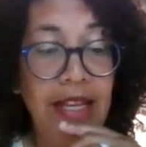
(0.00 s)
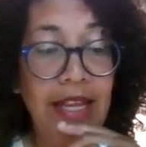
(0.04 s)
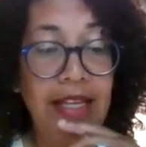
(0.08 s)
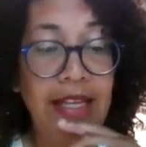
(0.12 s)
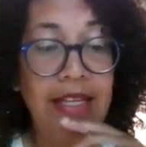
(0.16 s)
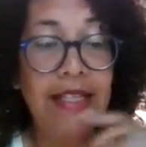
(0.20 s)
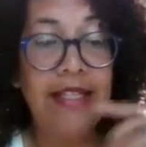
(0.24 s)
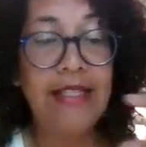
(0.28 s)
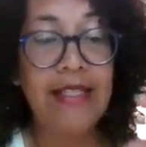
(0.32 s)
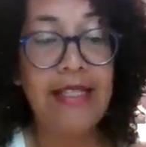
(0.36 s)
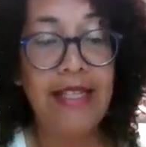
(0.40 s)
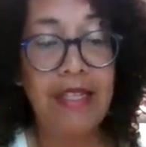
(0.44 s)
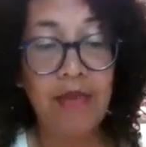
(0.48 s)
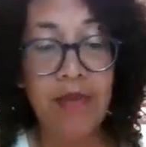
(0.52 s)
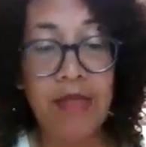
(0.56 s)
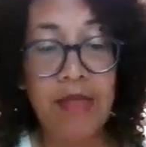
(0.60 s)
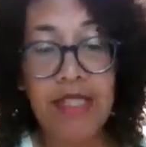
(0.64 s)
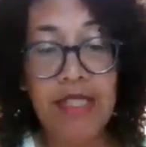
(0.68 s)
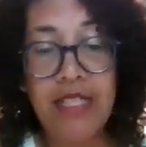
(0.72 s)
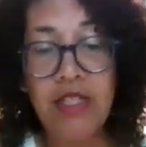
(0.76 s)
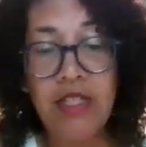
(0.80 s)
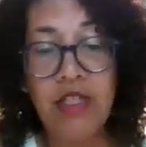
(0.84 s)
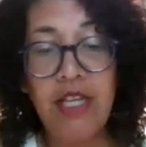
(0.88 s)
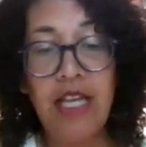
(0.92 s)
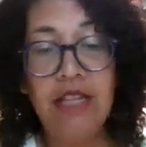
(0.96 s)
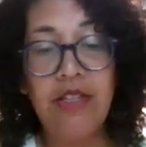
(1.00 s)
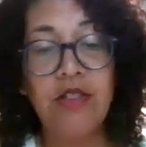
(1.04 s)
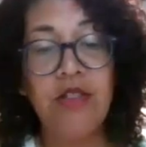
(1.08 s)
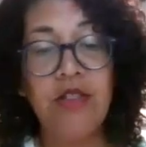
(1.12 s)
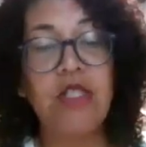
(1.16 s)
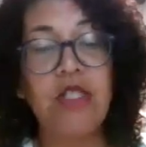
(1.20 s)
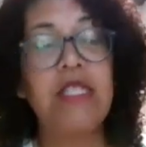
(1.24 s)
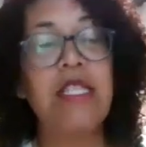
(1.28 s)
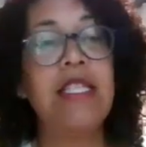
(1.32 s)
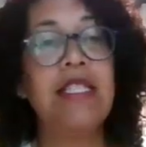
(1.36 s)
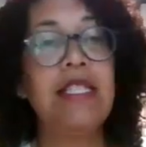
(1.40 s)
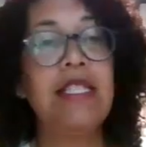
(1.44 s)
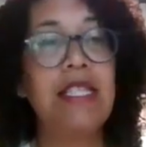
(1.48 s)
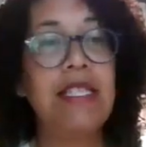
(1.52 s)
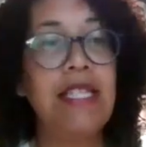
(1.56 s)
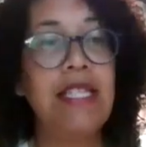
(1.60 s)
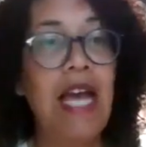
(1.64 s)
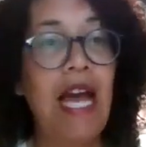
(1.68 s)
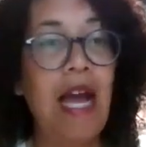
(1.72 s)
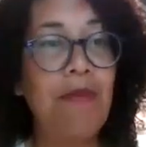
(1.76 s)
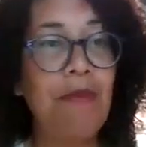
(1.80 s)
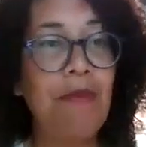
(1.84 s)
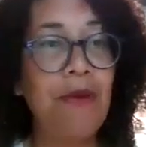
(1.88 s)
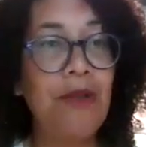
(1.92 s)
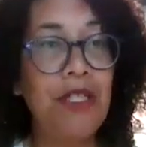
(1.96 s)
And instead we see challenges as this
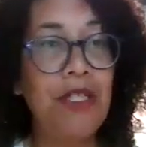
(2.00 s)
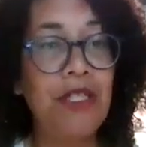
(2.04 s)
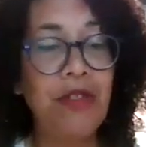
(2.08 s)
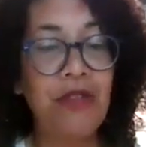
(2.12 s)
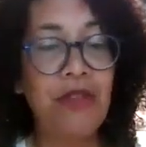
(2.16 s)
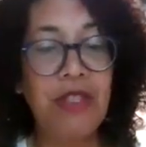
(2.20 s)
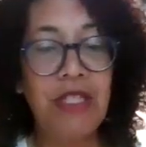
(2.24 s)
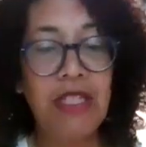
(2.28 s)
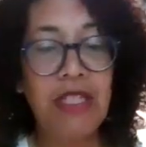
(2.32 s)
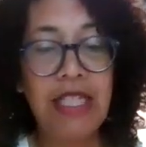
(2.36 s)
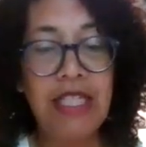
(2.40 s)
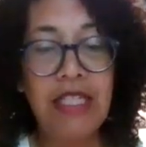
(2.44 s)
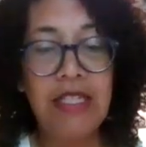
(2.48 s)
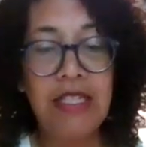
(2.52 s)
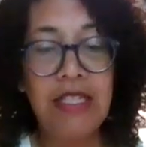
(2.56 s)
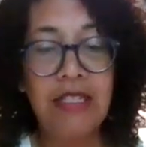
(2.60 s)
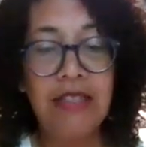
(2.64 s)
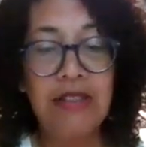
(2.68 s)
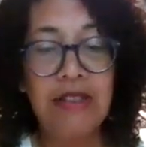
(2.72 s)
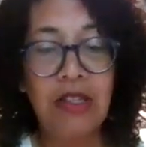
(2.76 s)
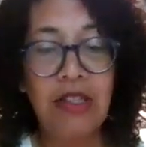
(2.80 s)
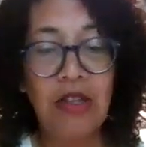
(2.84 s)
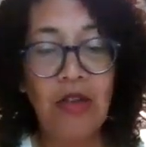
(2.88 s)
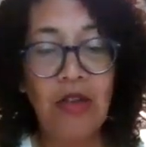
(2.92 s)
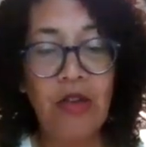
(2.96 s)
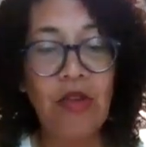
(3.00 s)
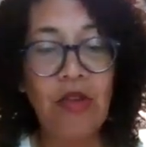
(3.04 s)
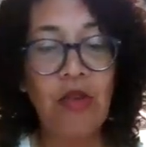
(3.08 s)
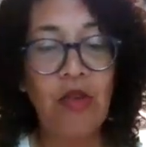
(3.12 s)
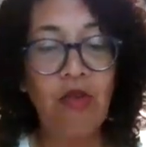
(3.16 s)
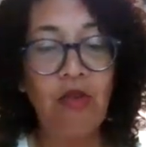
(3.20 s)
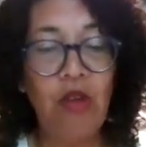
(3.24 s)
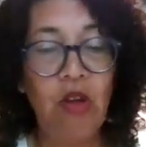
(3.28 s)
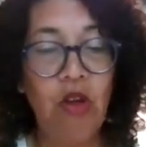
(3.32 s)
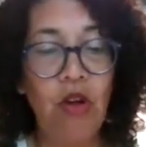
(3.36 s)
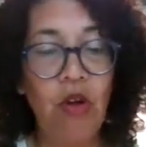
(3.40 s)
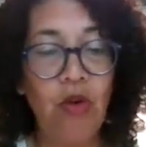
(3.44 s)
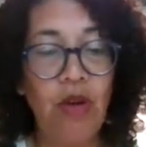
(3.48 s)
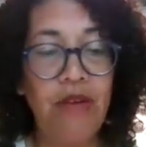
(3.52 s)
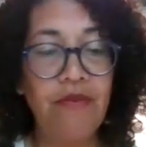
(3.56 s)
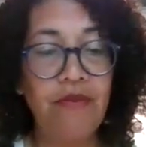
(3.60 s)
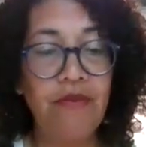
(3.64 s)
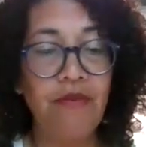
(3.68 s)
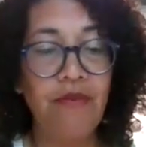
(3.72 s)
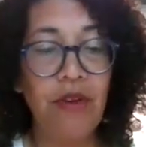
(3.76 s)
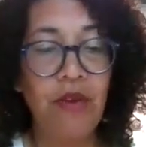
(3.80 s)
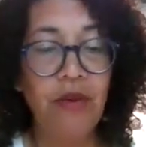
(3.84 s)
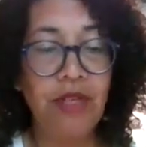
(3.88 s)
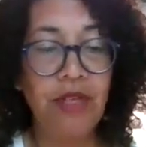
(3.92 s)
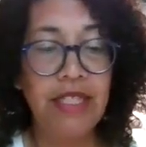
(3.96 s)
opportunity to learn, grow,
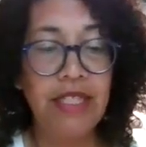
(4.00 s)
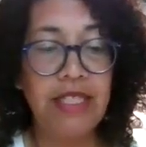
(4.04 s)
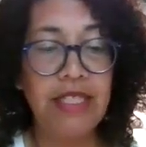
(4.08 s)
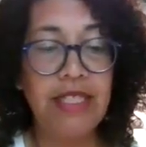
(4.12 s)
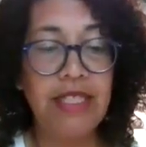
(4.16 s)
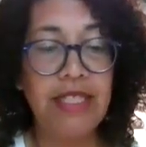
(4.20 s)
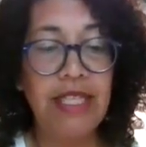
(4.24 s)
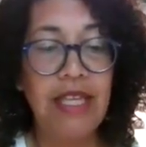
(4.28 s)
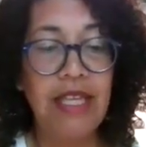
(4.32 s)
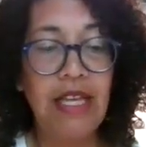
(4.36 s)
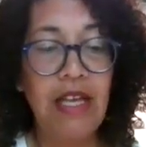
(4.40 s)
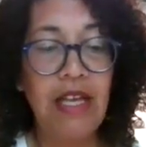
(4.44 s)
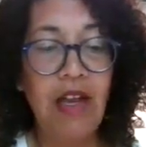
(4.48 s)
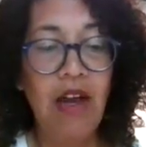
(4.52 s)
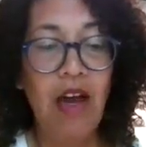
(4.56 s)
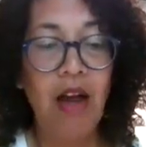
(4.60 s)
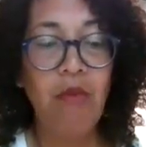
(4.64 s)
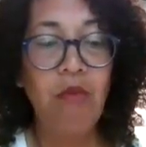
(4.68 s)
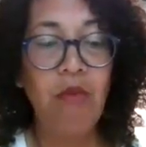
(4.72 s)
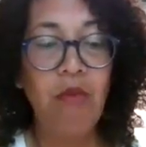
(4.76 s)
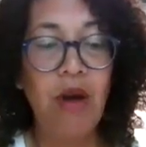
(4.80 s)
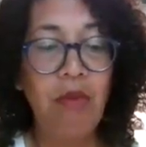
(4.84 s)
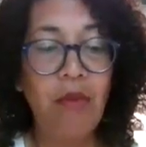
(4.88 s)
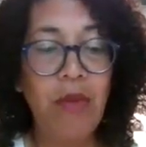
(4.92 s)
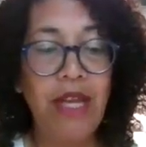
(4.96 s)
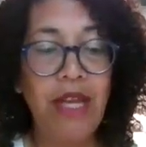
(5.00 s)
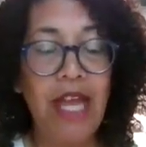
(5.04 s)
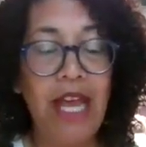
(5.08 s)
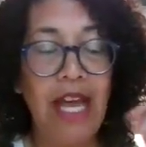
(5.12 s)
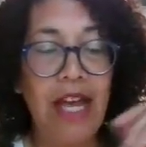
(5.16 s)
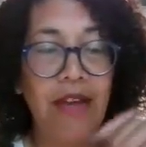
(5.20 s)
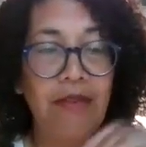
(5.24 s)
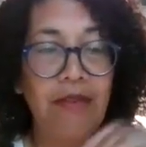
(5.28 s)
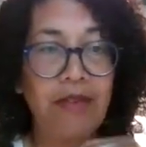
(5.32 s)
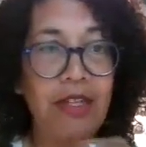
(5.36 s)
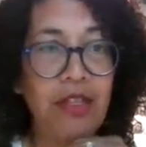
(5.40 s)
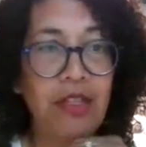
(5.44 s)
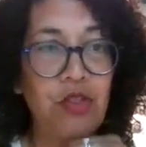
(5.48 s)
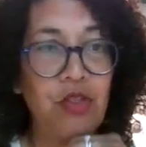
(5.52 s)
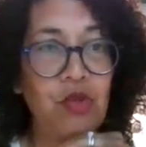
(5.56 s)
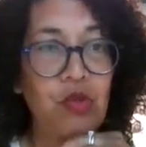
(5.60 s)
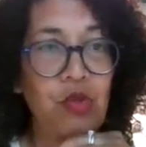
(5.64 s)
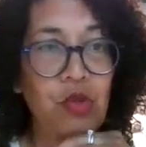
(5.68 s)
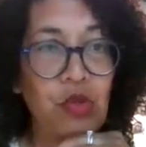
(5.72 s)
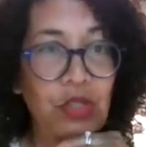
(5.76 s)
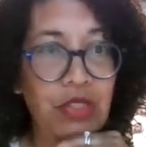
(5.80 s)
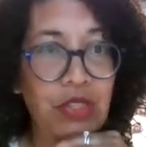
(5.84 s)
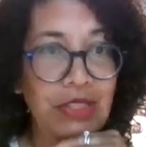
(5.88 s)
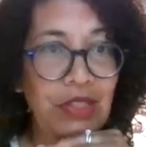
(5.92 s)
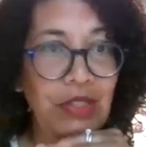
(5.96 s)
and focus on what we have
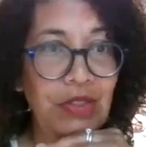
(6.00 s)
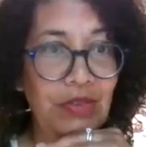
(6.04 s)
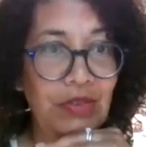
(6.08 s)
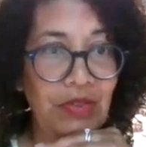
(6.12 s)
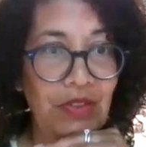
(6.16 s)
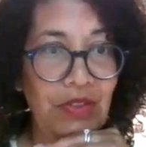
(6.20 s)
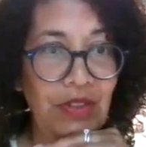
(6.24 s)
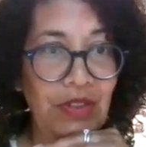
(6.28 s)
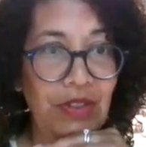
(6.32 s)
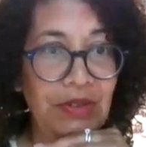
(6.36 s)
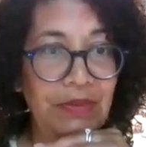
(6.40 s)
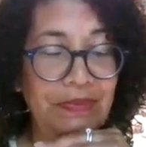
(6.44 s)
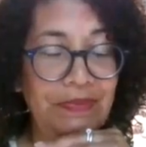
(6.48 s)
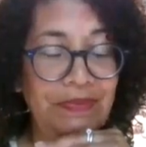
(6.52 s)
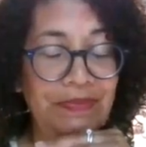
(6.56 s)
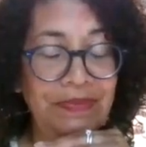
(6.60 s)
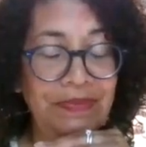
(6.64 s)
control over.